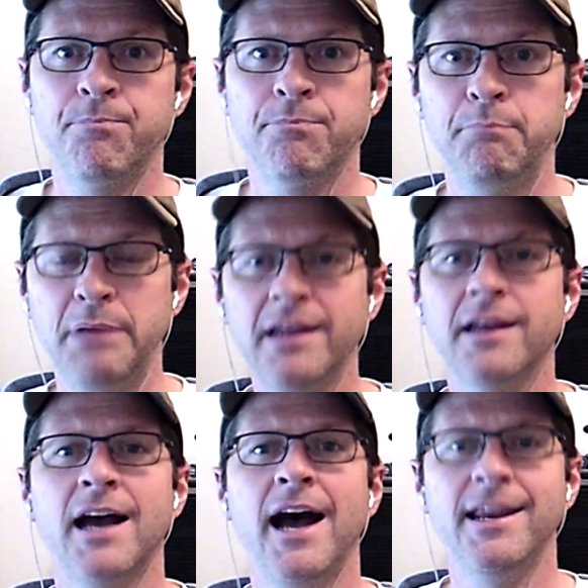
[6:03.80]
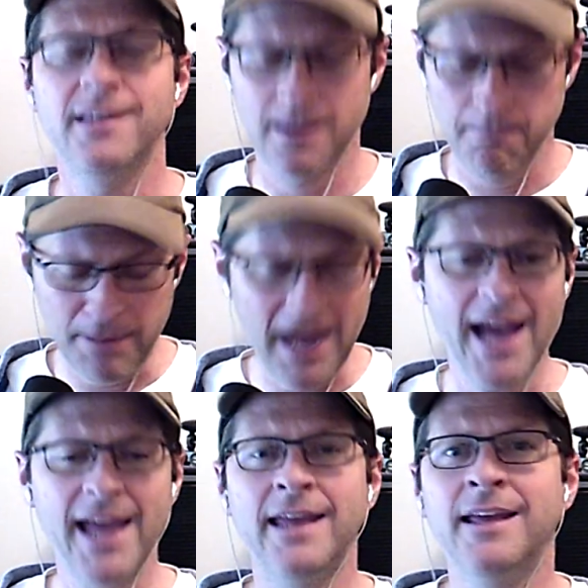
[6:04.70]
being kind to them,
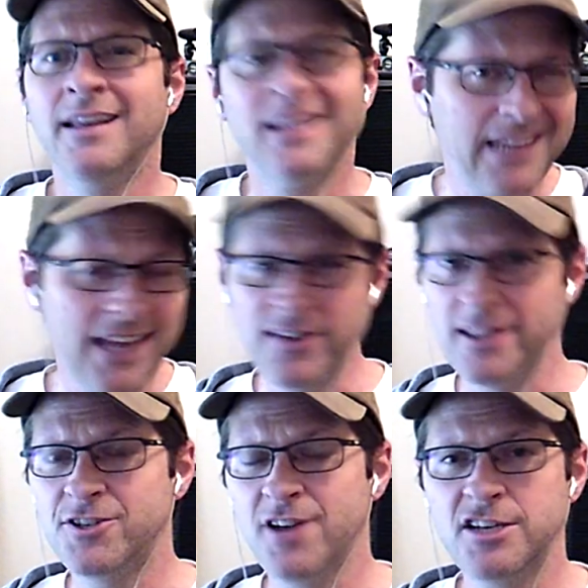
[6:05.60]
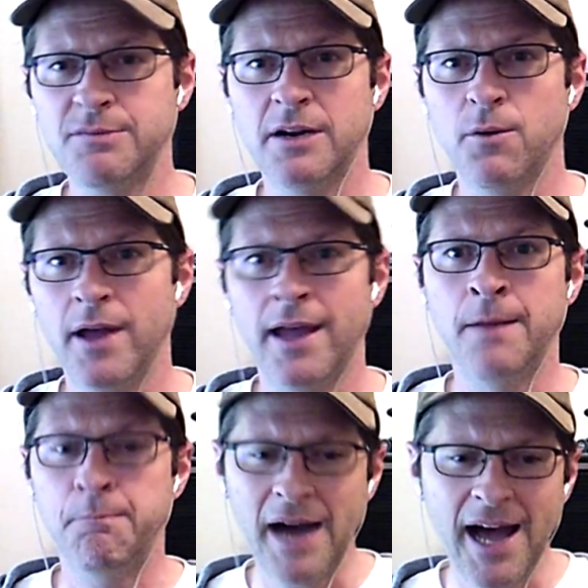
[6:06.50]
by leaving the judgment away,
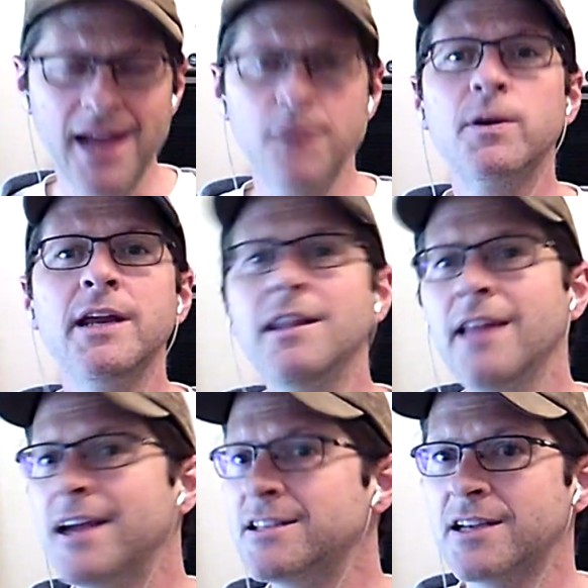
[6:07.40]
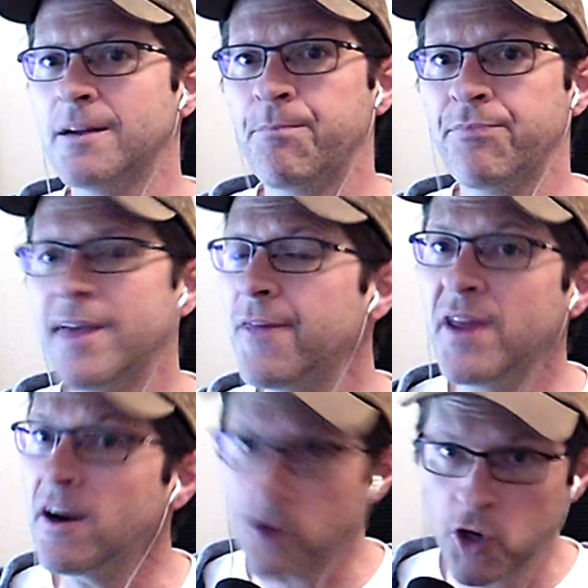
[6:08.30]
by realizing that they
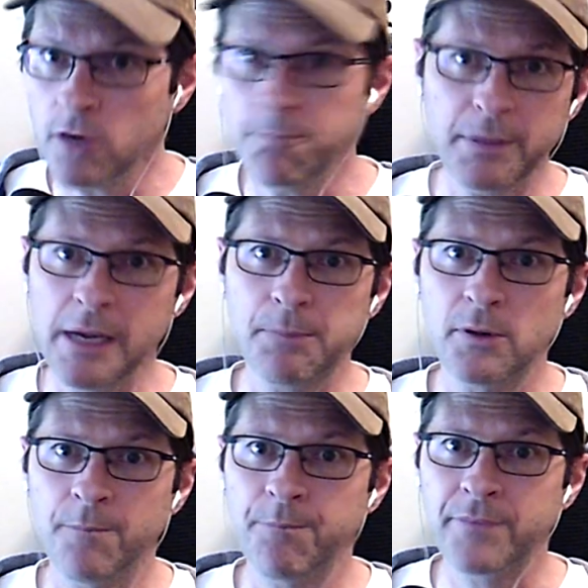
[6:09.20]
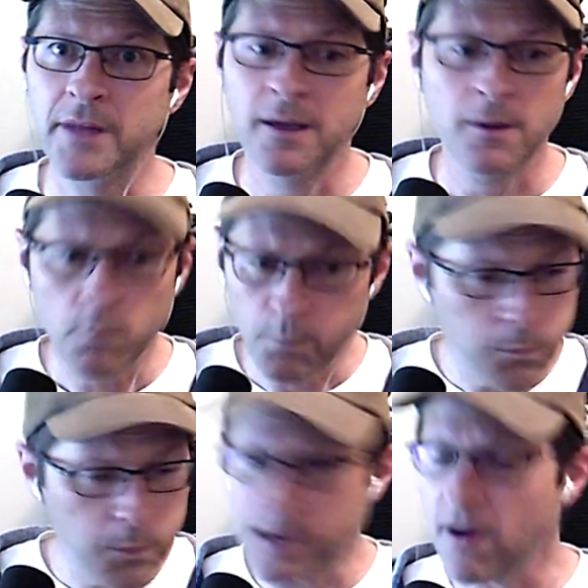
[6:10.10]
are good people
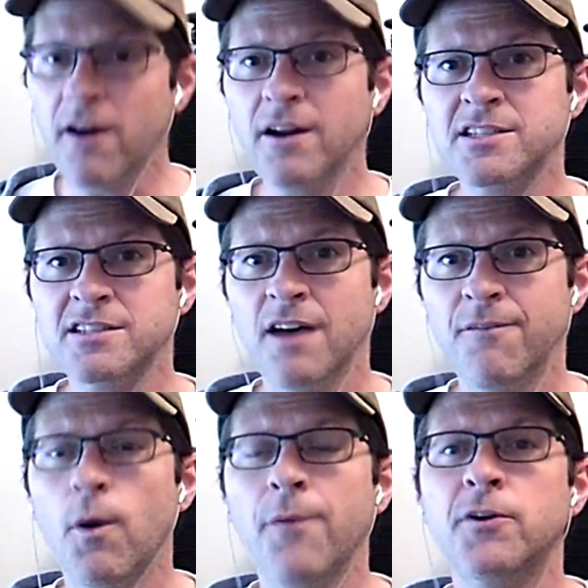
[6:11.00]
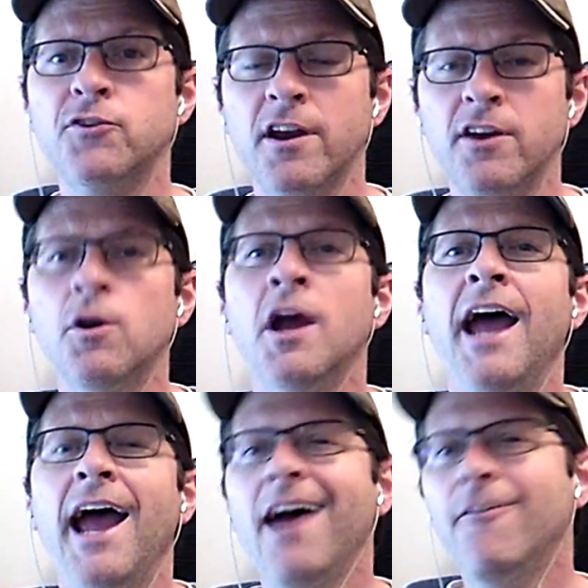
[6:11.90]
regardless of what they're trying to do.
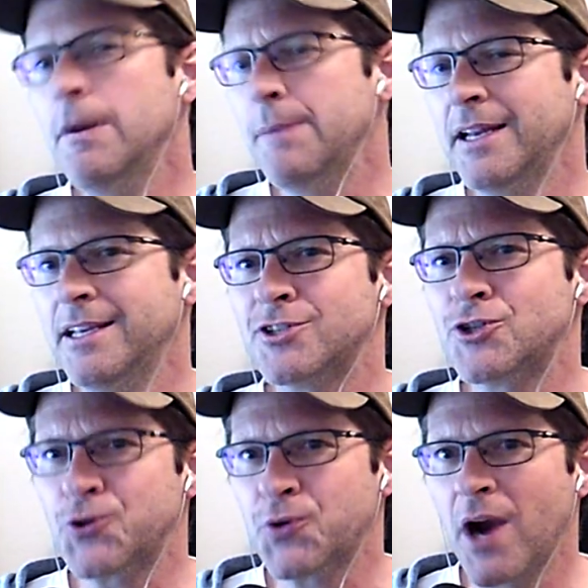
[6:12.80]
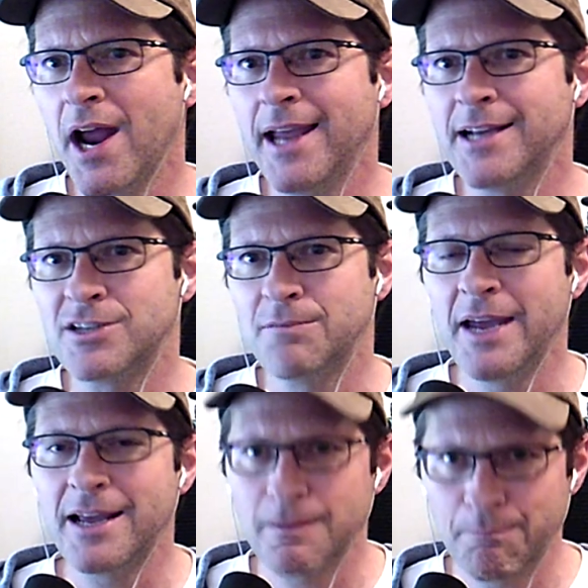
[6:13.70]
Everybody is trying to
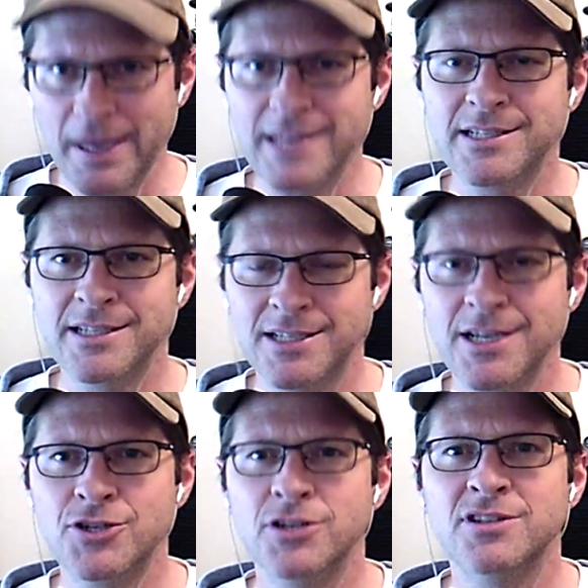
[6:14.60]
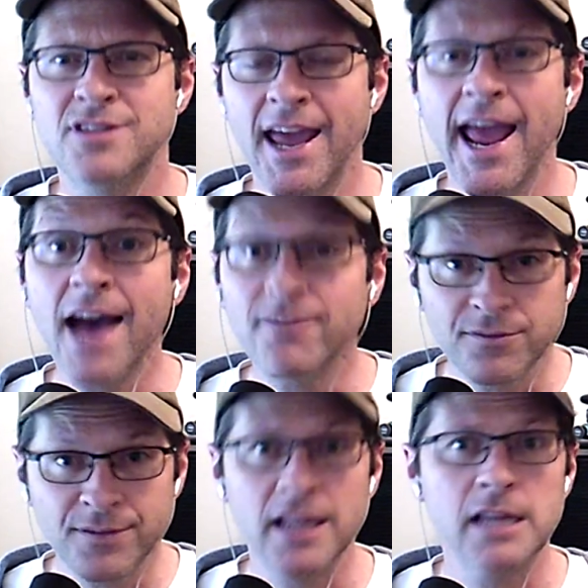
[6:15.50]
make the best decisions they have
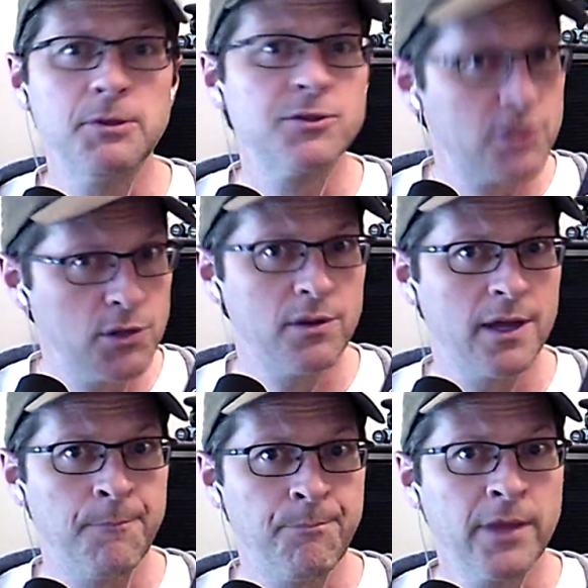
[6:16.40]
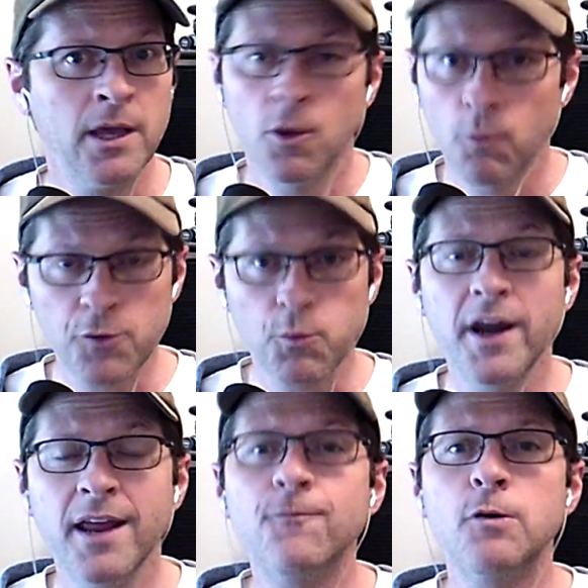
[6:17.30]
available to them with what
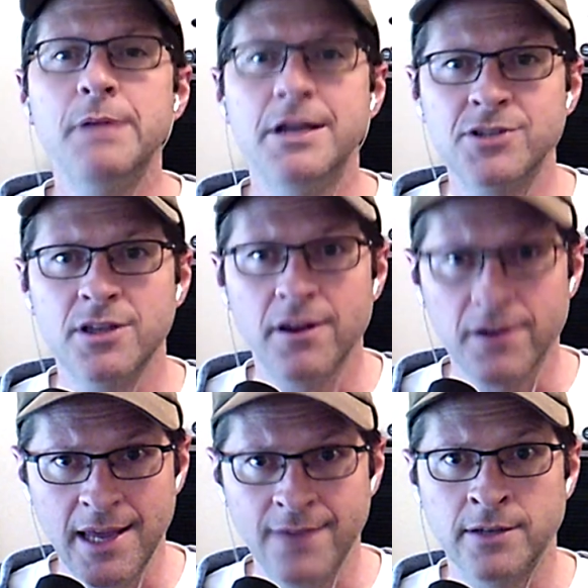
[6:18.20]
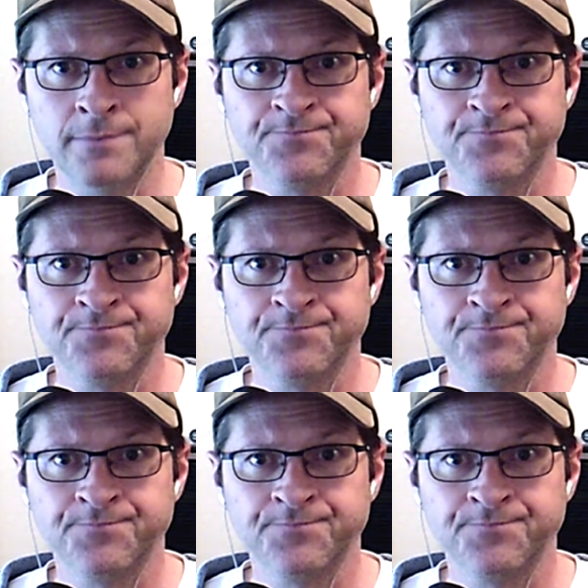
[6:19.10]
information they're given.